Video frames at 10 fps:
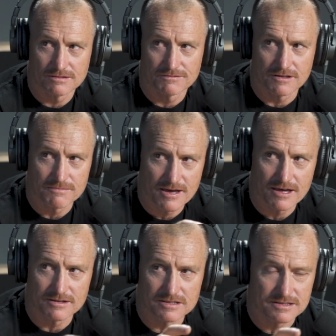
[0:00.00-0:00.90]
for the
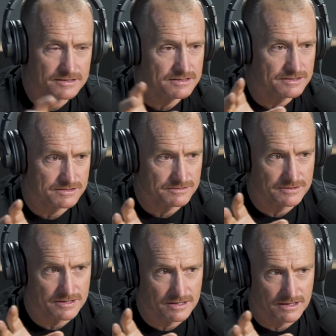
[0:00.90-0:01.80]
amount of stunties that
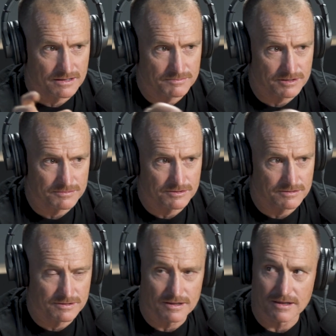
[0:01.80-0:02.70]
were there and people
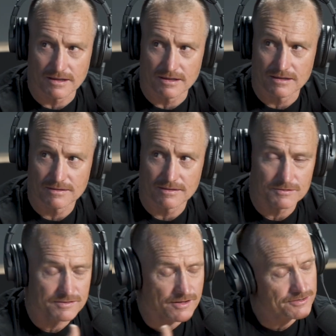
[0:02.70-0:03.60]
that were there
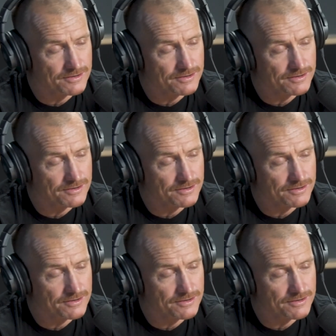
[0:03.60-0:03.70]
was no